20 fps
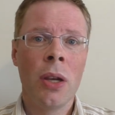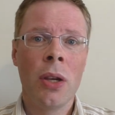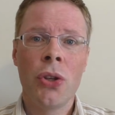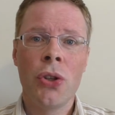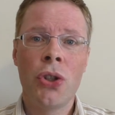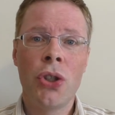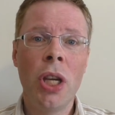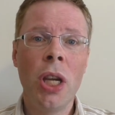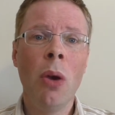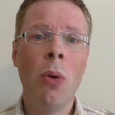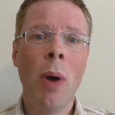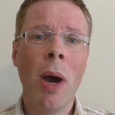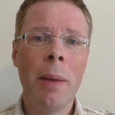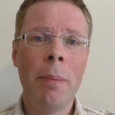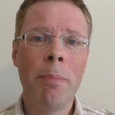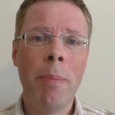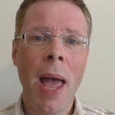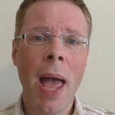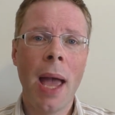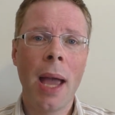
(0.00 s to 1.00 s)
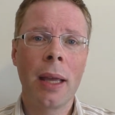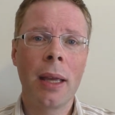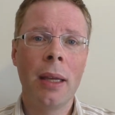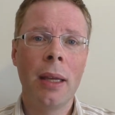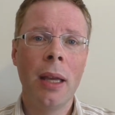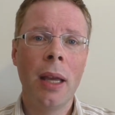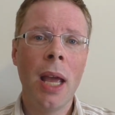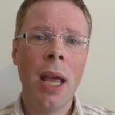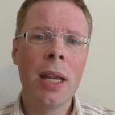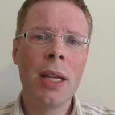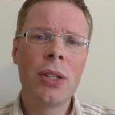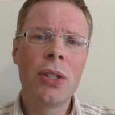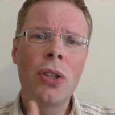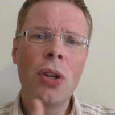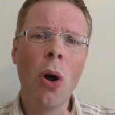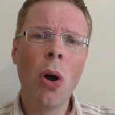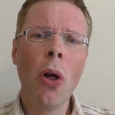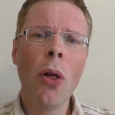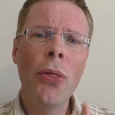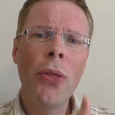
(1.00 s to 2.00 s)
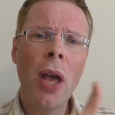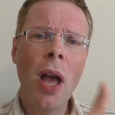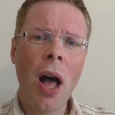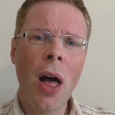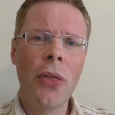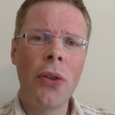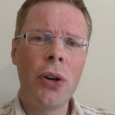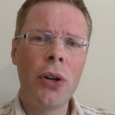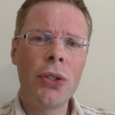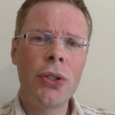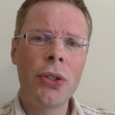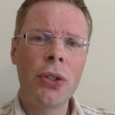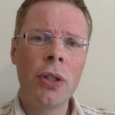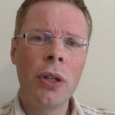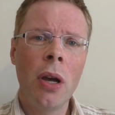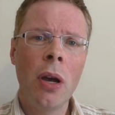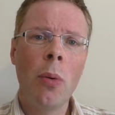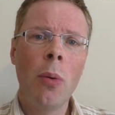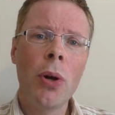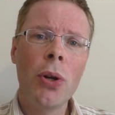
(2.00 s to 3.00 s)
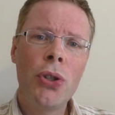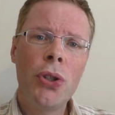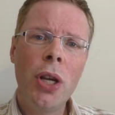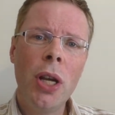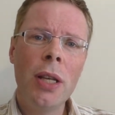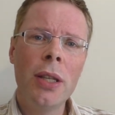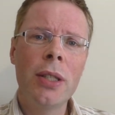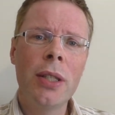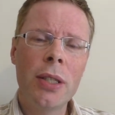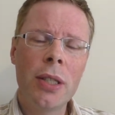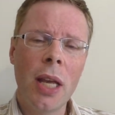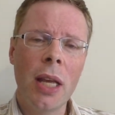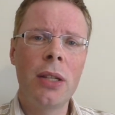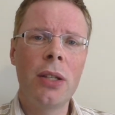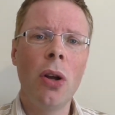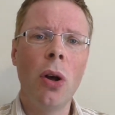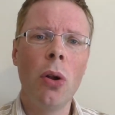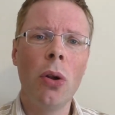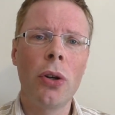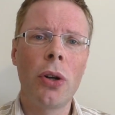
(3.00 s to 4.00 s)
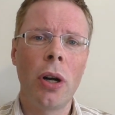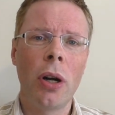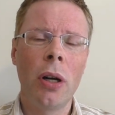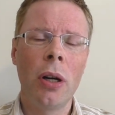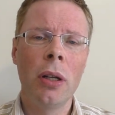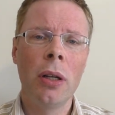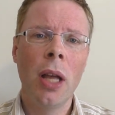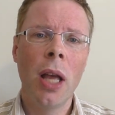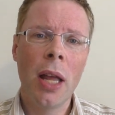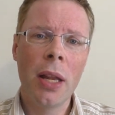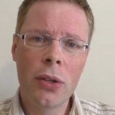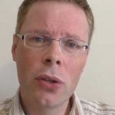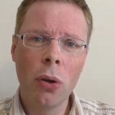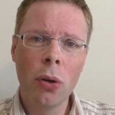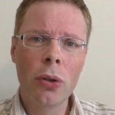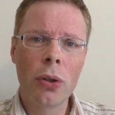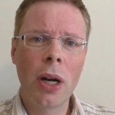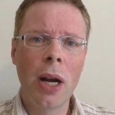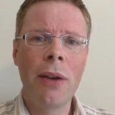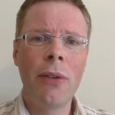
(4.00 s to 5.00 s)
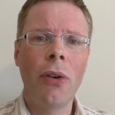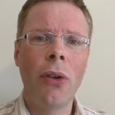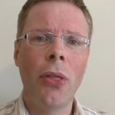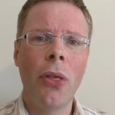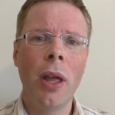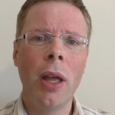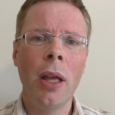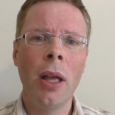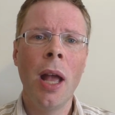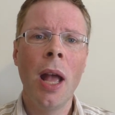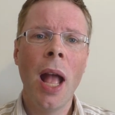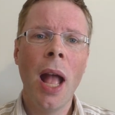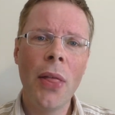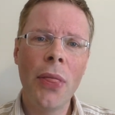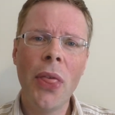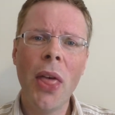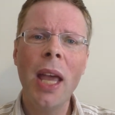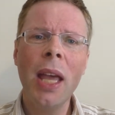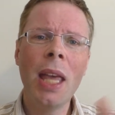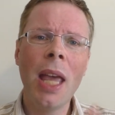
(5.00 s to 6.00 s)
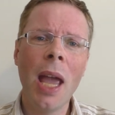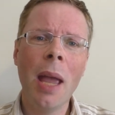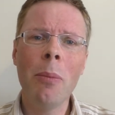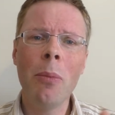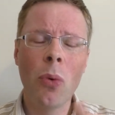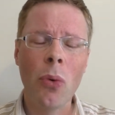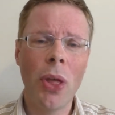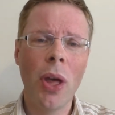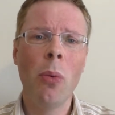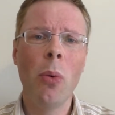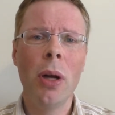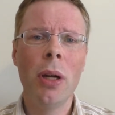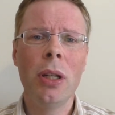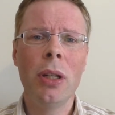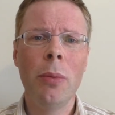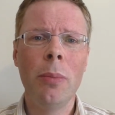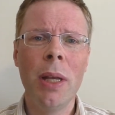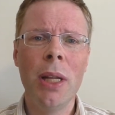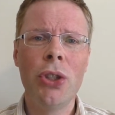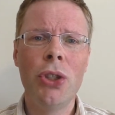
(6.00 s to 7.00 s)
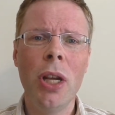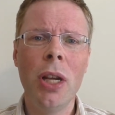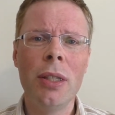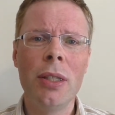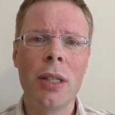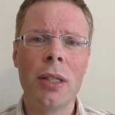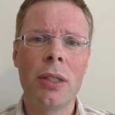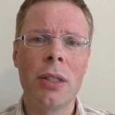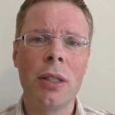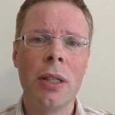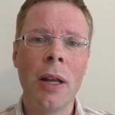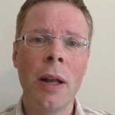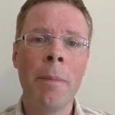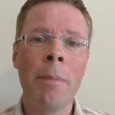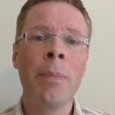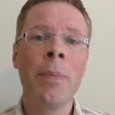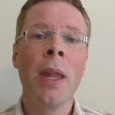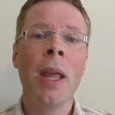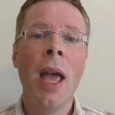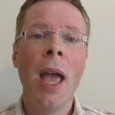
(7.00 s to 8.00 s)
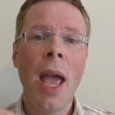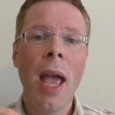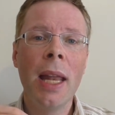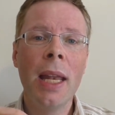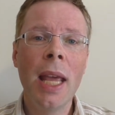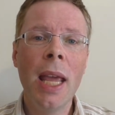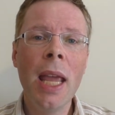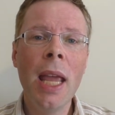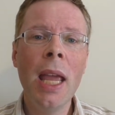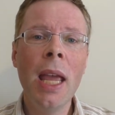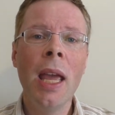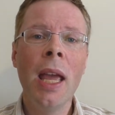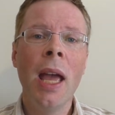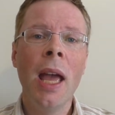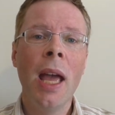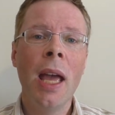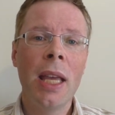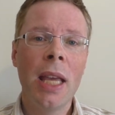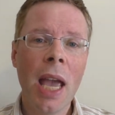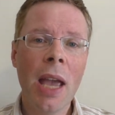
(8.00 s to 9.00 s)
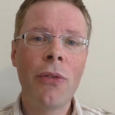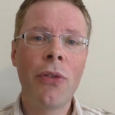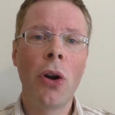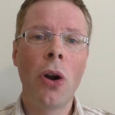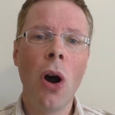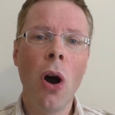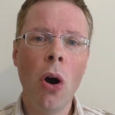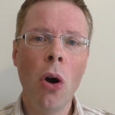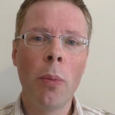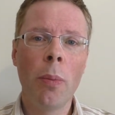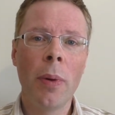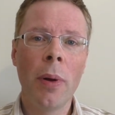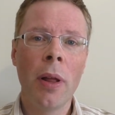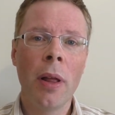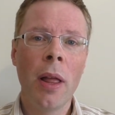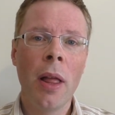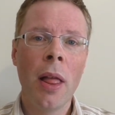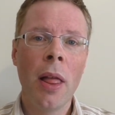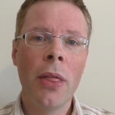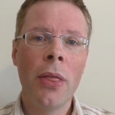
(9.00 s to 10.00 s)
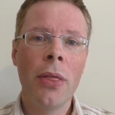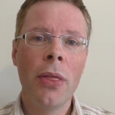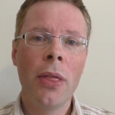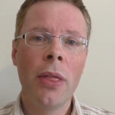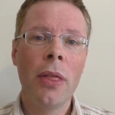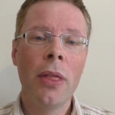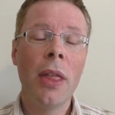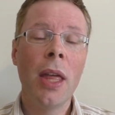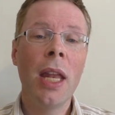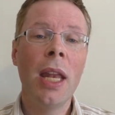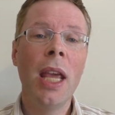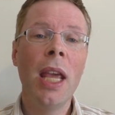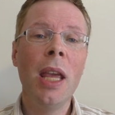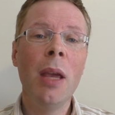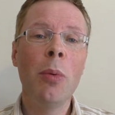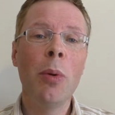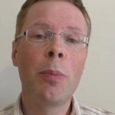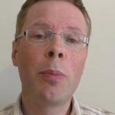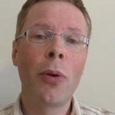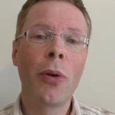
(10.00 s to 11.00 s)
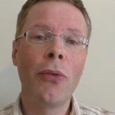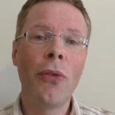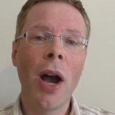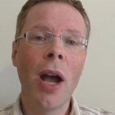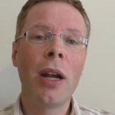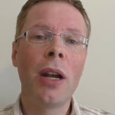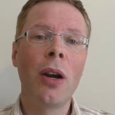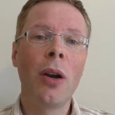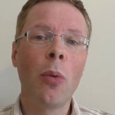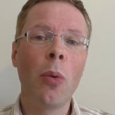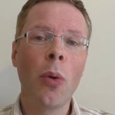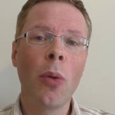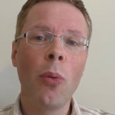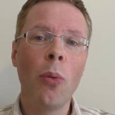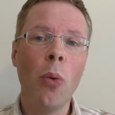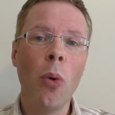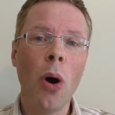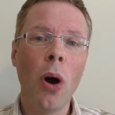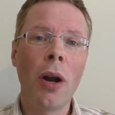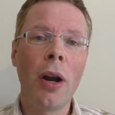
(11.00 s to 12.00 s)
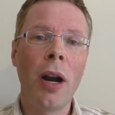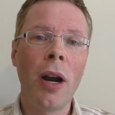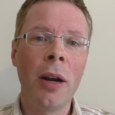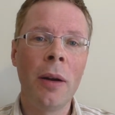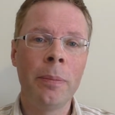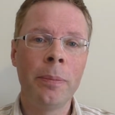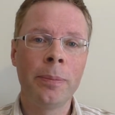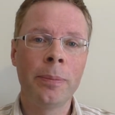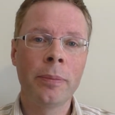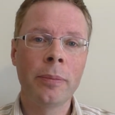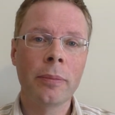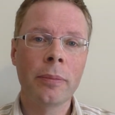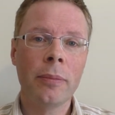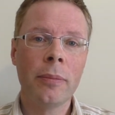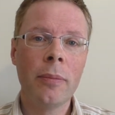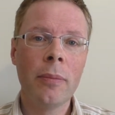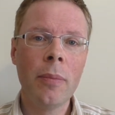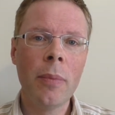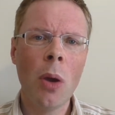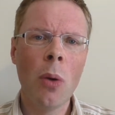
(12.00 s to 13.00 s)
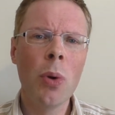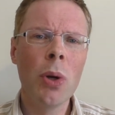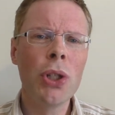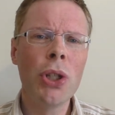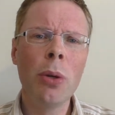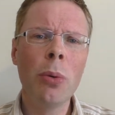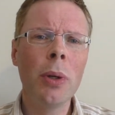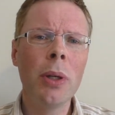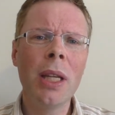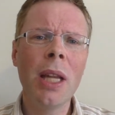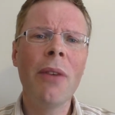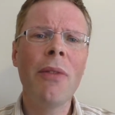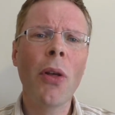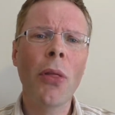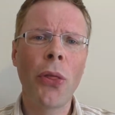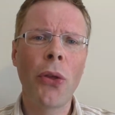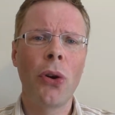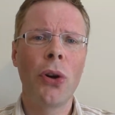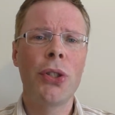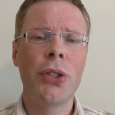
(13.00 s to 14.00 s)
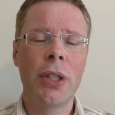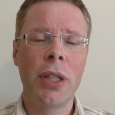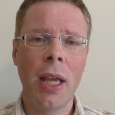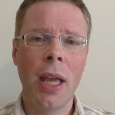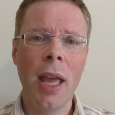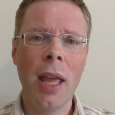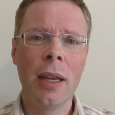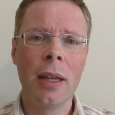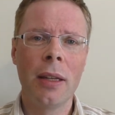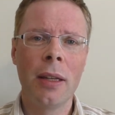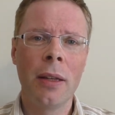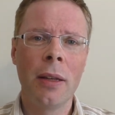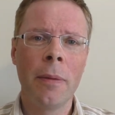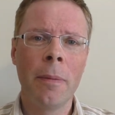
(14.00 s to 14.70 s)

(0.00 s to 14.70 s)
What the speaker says: she went back and told the others what Jesus had told her everything, and they wanted to meet Jesus. And he gave her hope that he would provide her with water where she would never thirst again.